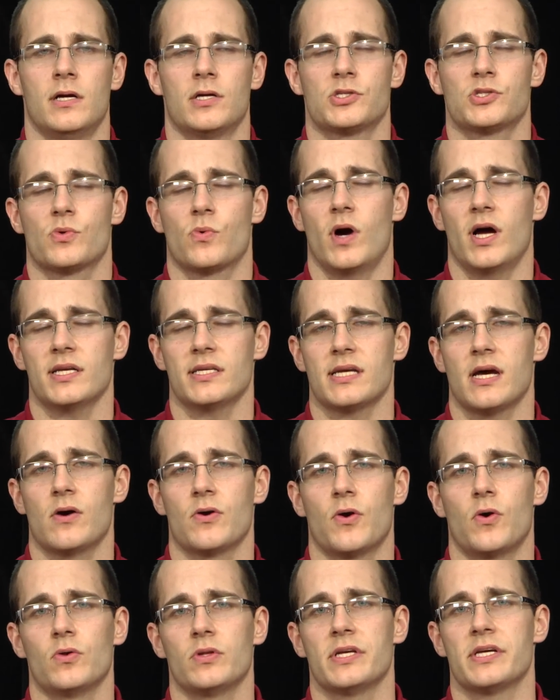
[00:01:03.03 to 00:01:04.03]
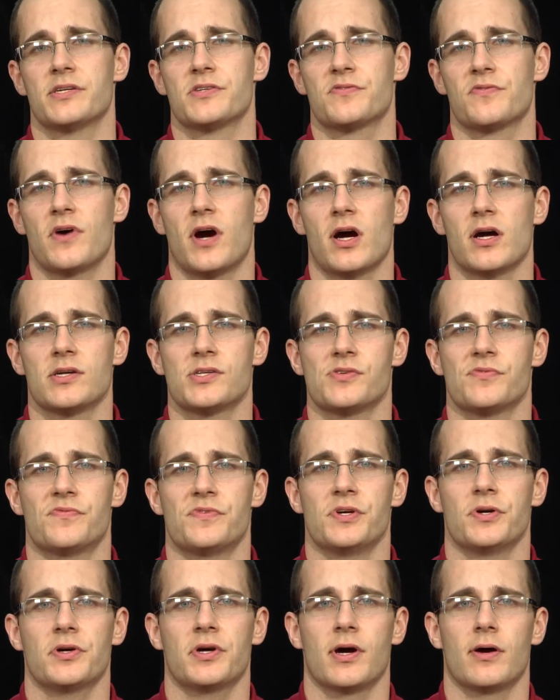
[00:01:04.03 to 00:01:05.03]
Squat down only as far as you
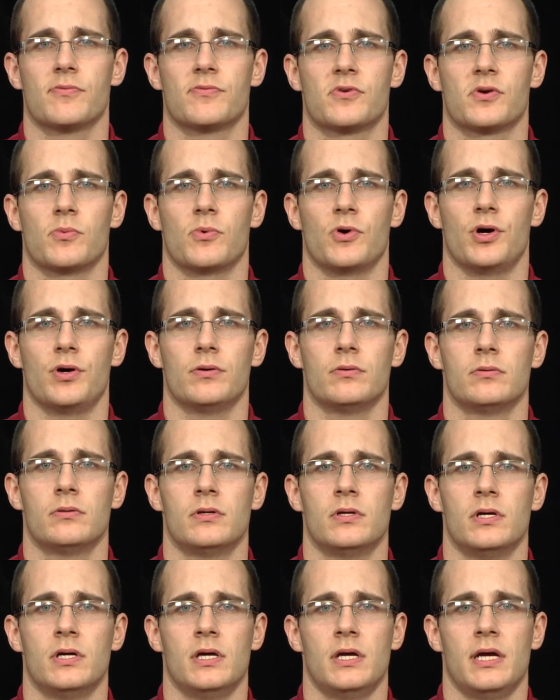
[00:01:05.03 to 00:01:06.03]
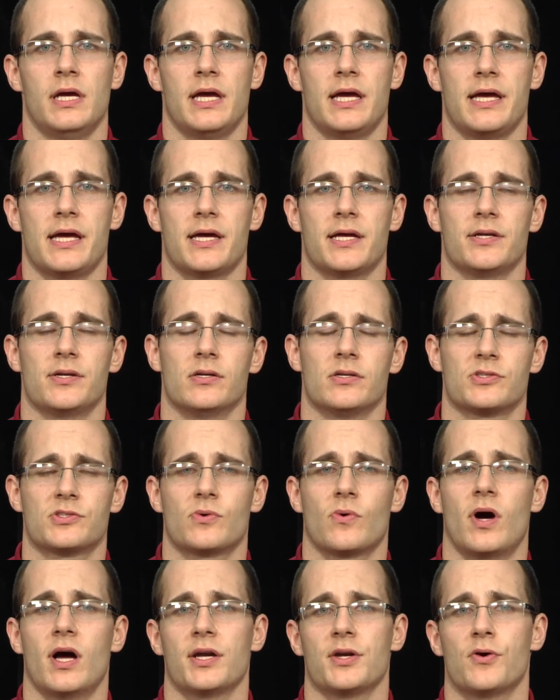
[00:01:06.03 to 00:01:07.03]
feel comfortable and
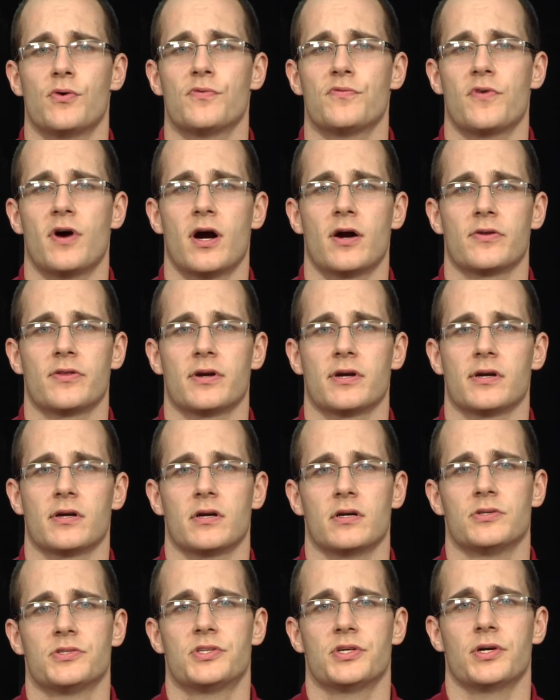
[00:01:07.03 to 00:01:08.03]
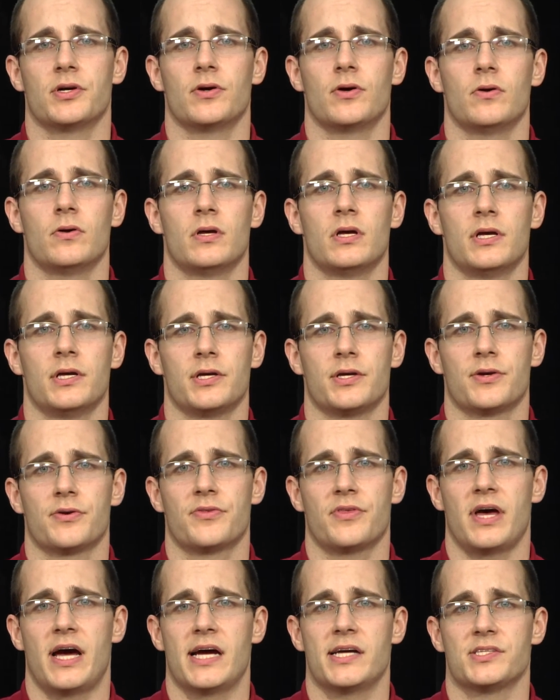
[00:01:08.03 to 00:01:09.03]
squat no farther until your
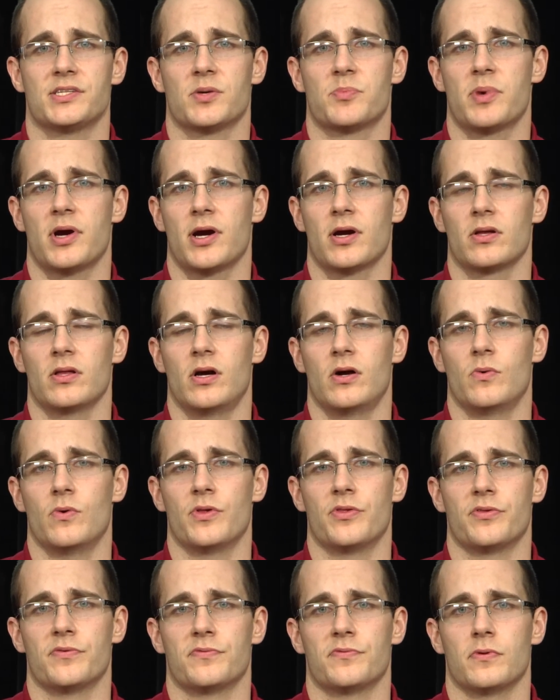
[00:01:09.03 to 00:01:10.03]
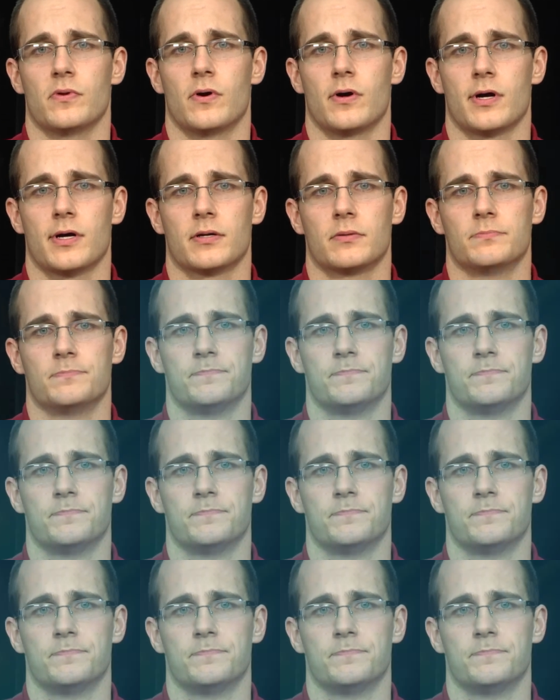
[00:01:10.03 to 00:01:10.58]
thighs are parallel with the floor.